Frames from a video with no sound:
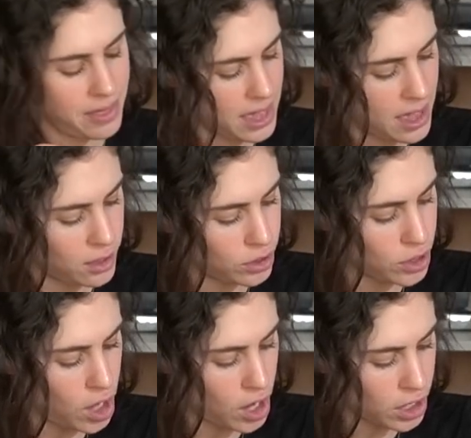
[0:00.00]
the
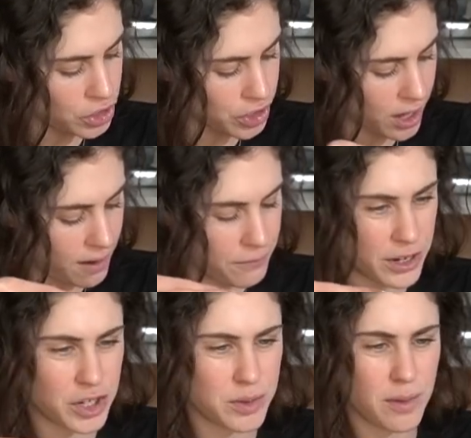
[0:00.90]
large
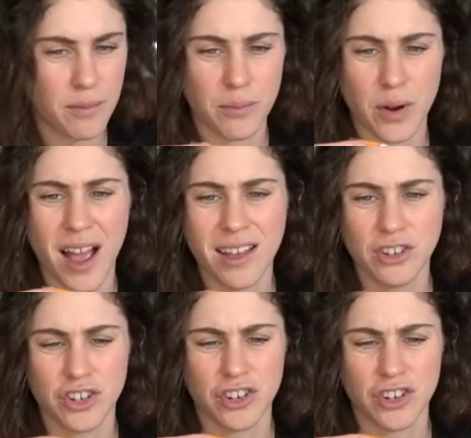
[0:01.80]
coverage brush